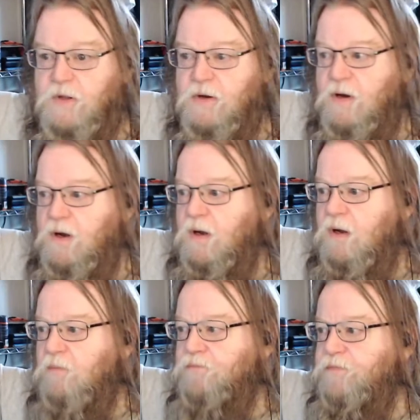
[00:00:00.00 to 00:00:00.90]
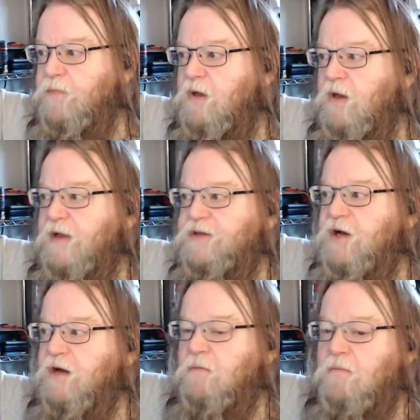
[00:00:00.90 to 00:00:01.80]
And I check
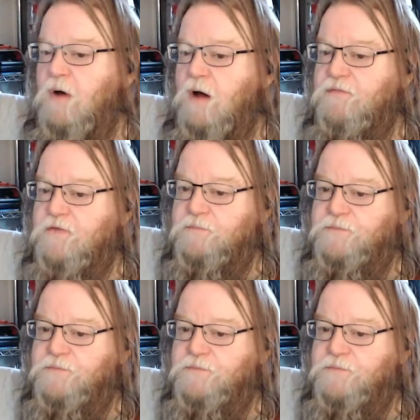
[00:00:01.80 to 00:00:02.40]
them often.